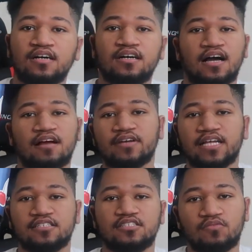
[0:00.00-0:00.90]
Uh, I
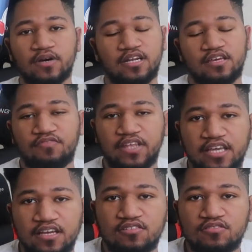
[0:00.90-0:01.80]
reacted to one of their
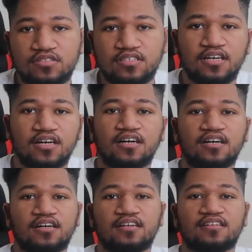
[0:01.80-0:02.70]
videos,
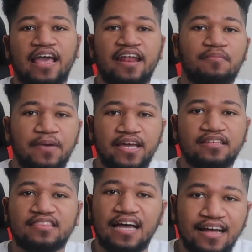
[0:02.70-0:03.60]
uh,
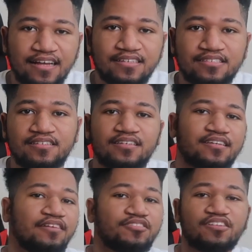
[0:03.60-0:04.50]
Anime Thoughts.
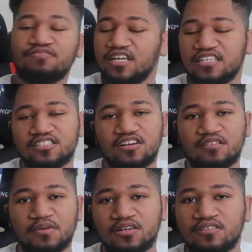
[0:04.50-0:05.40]
It was a funny
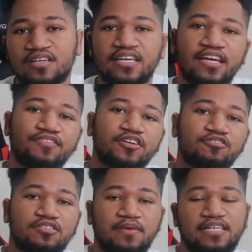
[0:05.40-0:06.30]
song, bro. If you're
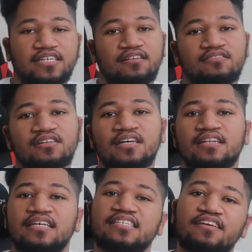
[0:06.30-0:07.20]
new to my channel,
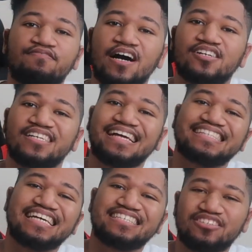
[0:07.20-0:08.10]
let's get five hundred
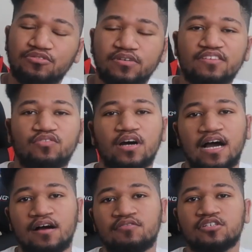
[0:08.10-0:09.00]
likes less than twenty-four
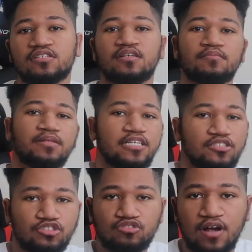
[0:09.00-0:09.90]
hours.
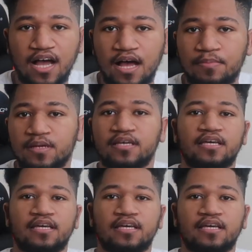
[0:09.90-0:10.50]
Please subscribe.